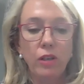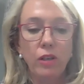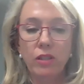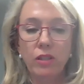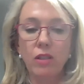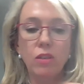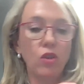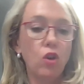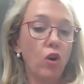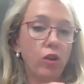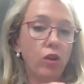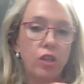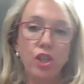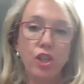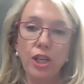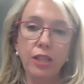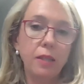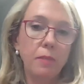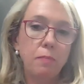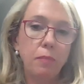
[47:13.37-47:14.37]
and not
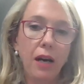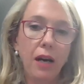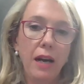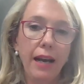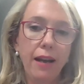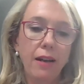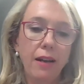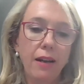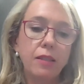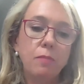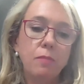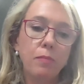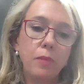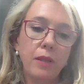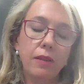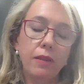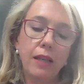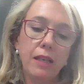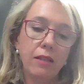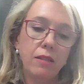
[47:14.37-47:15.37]
just by us,
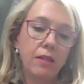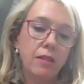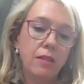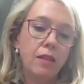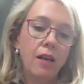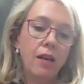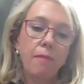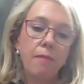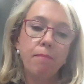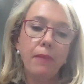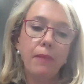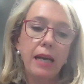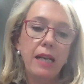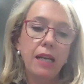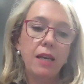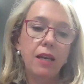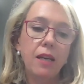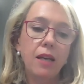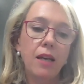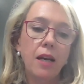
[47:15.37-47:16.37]
but there's
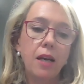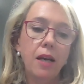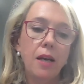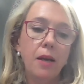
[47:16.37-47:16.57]
many